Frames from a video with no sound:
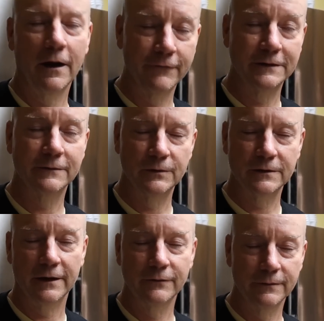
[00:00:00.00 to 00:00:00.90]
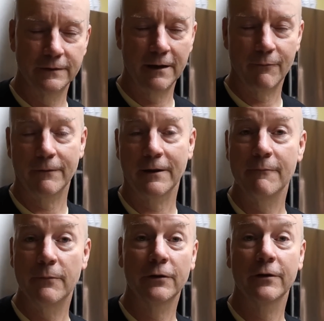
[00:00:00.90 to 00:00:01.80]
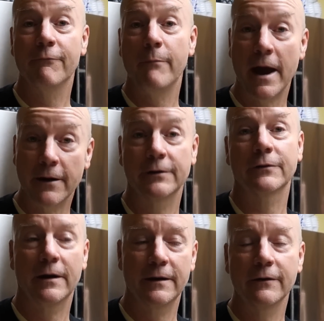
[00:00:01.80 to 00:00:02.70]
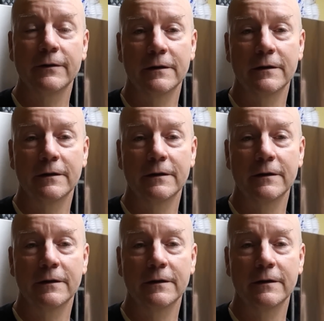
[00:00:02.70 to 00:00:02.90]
obviously besides we can't probably can't build enough batteries right now,